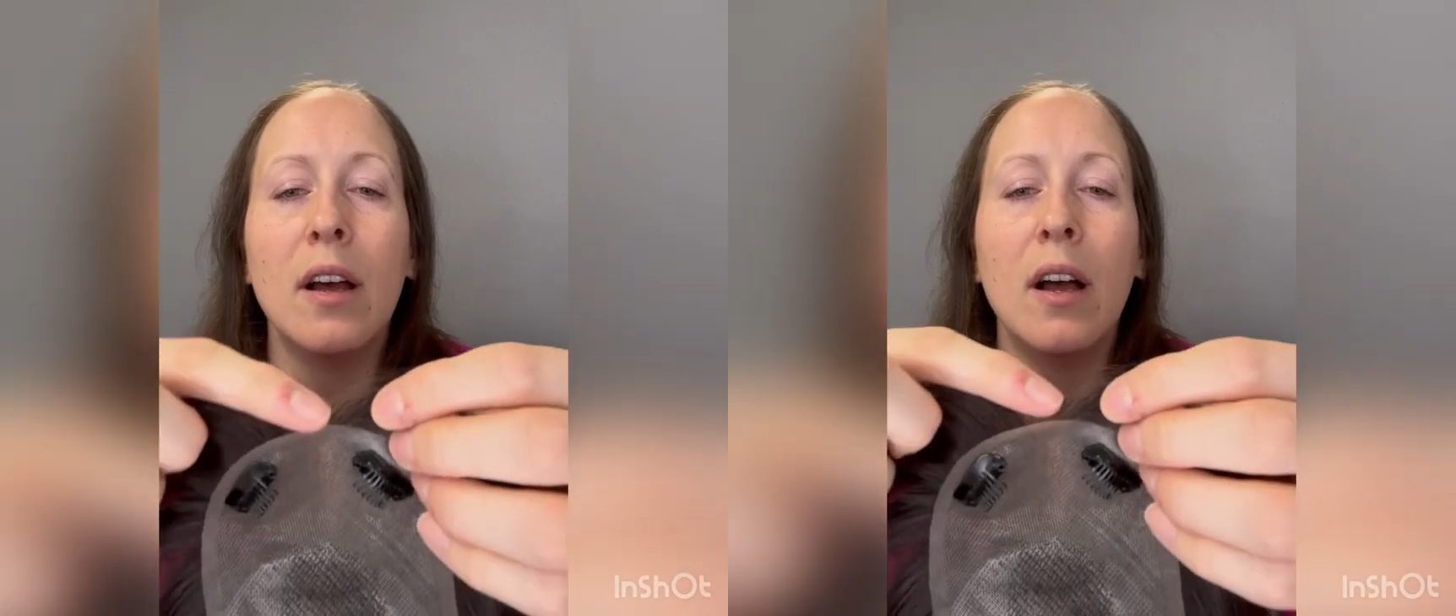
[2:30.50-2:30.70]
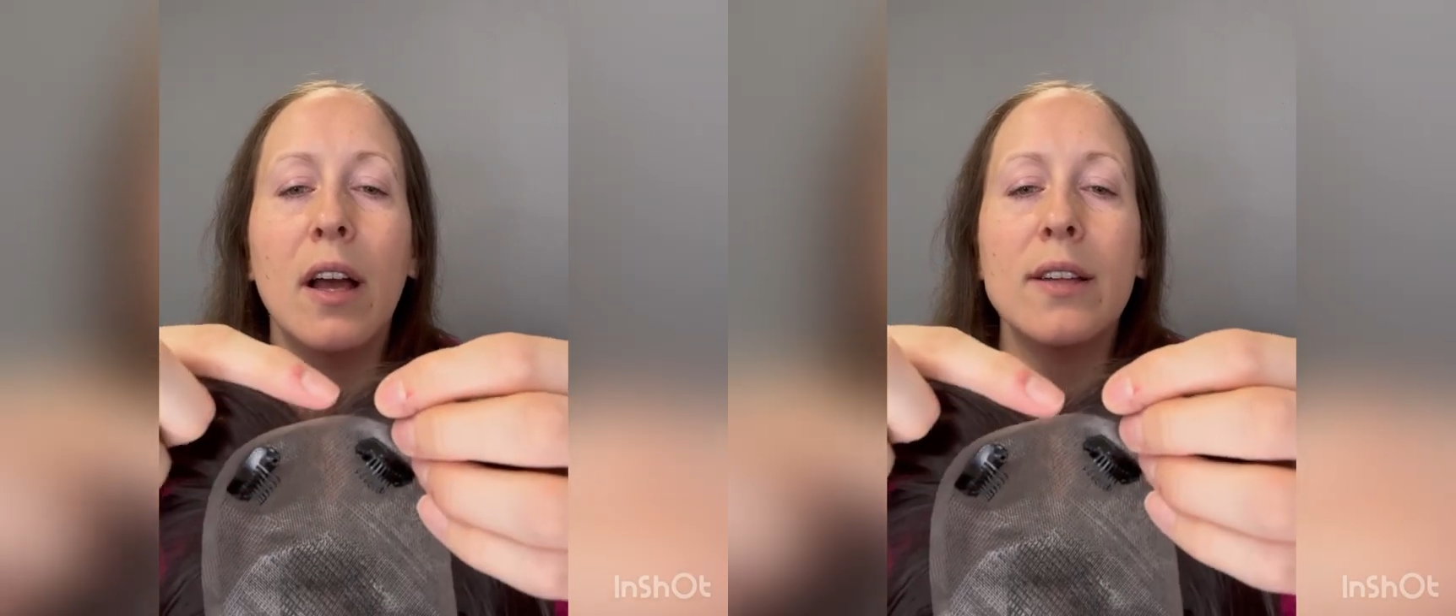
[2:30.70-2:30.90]

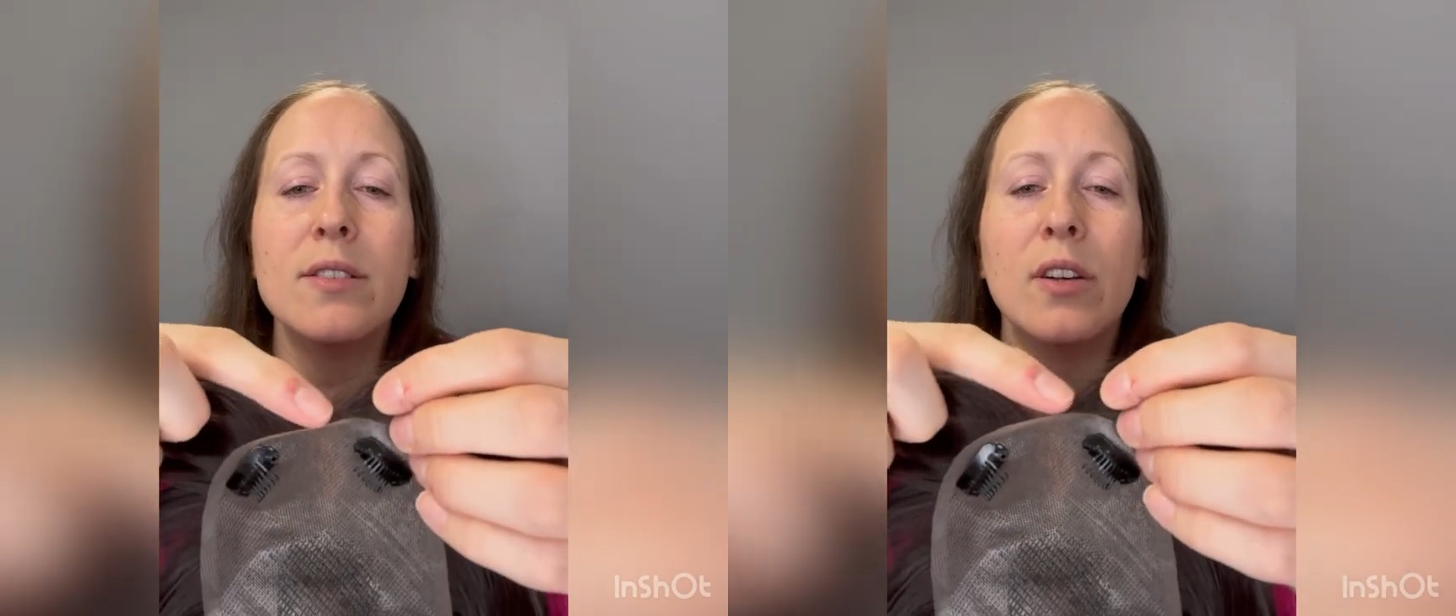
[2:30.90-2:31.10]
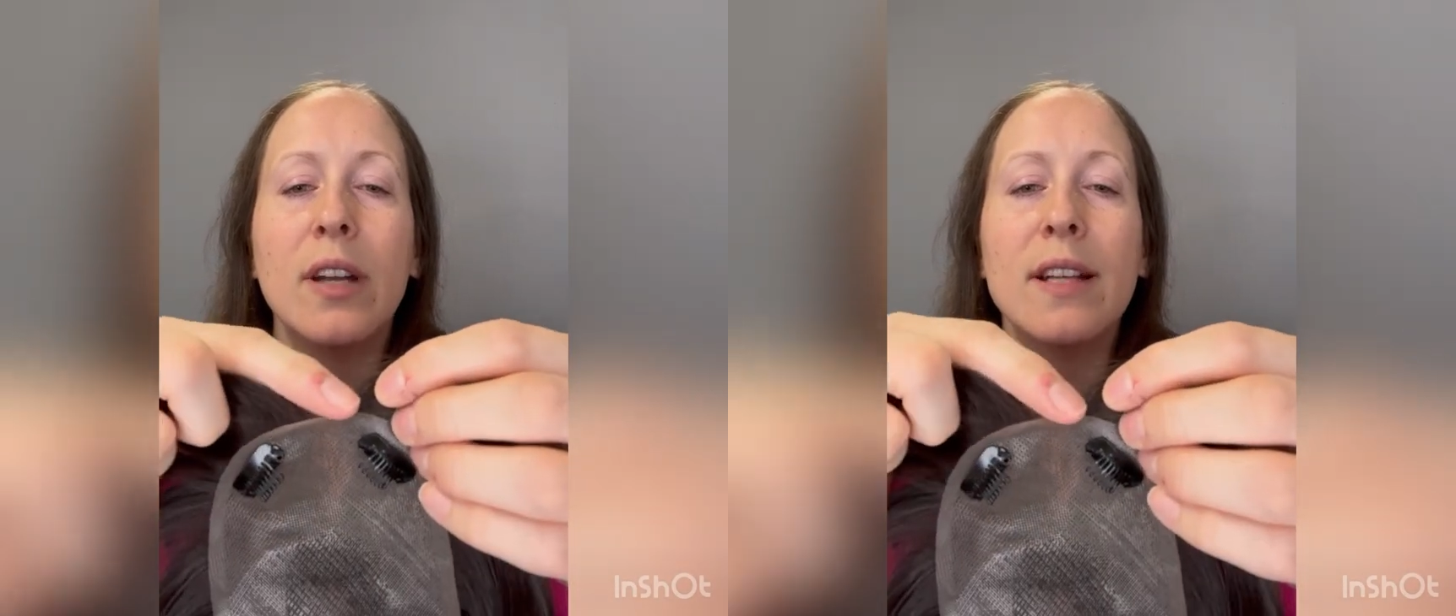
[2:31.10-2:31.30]
it's
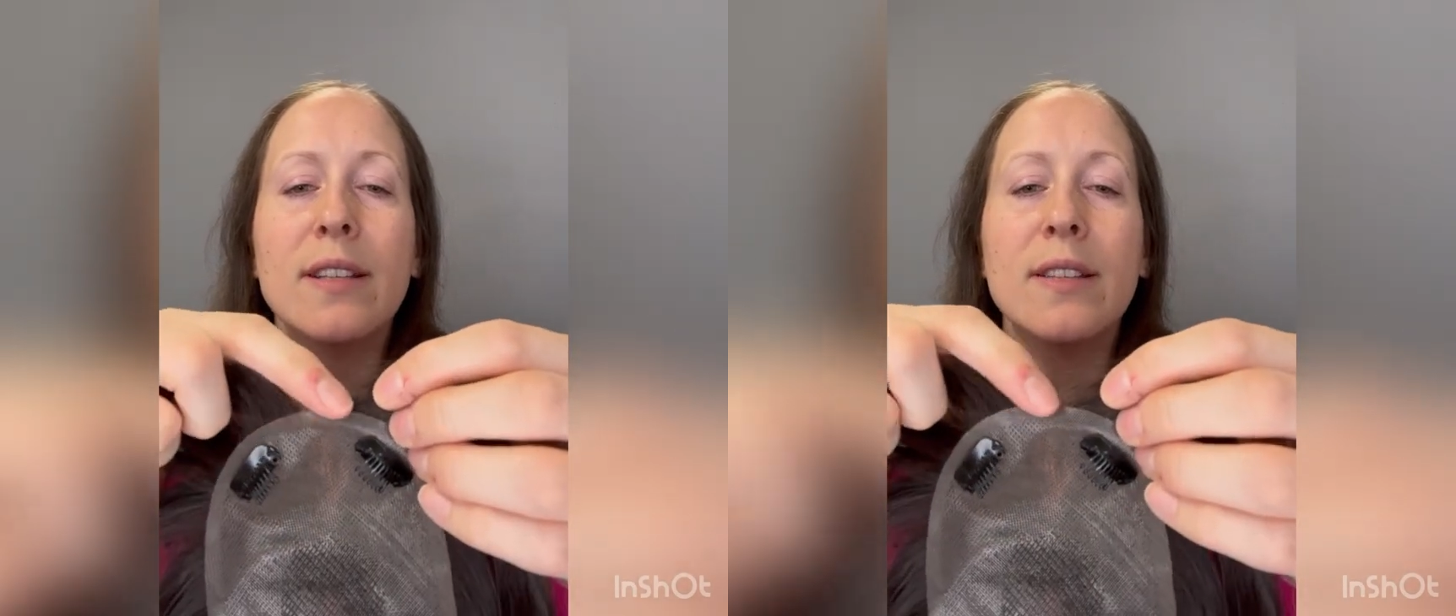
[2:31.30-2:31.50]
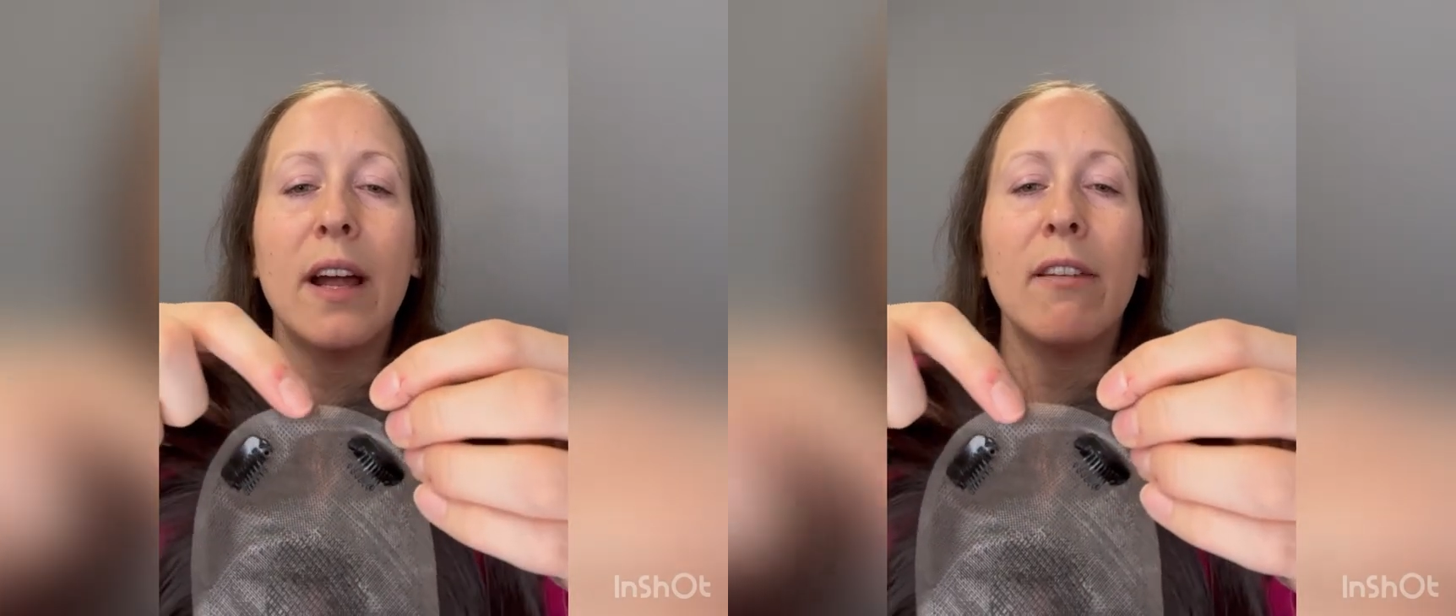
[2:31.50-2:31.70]
not
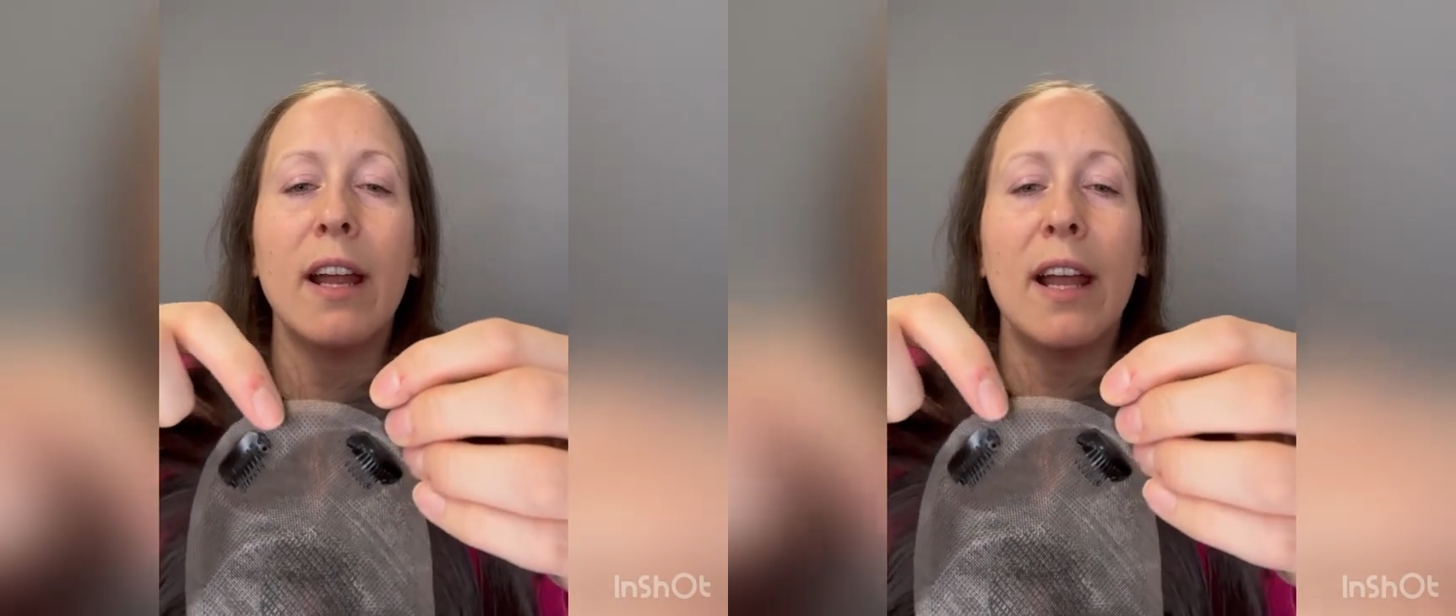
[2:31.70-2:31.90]
necessarily